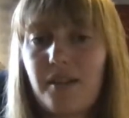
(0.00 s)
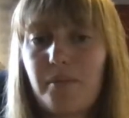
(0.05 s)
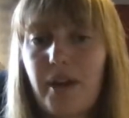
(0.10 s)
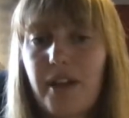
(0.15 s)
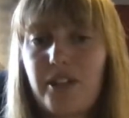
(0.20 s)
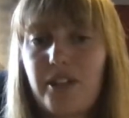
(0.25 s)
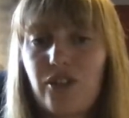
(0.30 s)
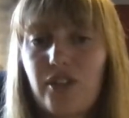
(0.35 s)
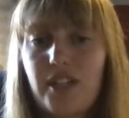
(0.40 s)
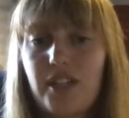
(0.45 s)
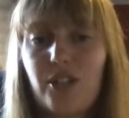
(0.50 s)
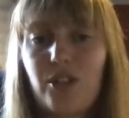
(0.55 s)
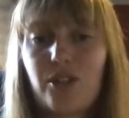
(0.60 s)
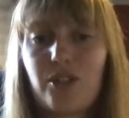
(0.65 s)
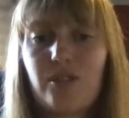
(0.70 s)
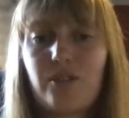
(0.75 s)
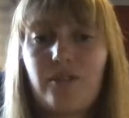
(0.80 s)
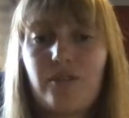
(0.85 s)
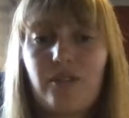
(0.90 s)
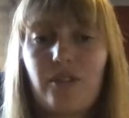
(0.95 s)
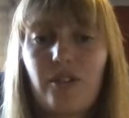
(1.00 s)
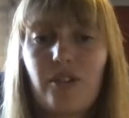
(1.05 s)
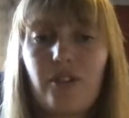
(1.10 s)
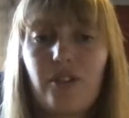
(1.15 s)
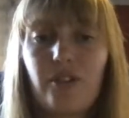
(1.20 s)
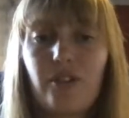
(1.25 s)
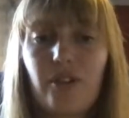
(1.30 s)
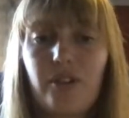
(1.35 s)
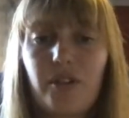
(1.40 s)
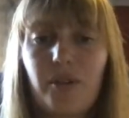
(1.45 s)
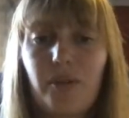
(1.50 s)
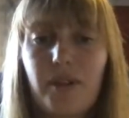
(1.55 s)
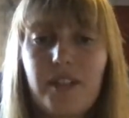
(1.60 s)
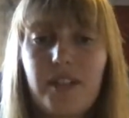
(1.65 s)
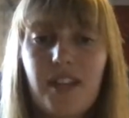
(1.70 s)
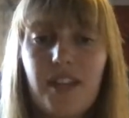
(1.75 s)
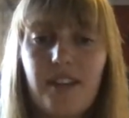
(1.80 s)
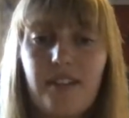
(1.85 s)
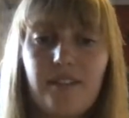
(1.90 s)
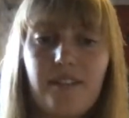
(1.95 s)
maturation on a
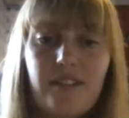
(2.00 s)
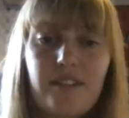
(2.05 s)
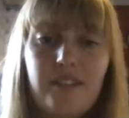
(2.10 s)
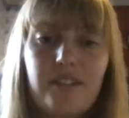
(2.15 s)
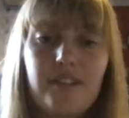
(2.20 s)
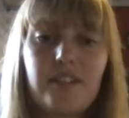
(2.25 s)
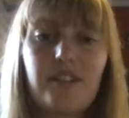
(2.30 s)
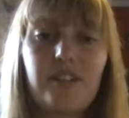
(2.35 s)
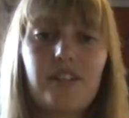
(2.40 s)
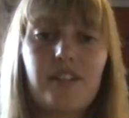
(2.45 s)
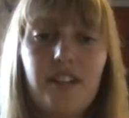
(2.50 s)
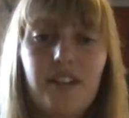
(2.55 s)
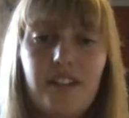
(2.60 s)
whiskey. So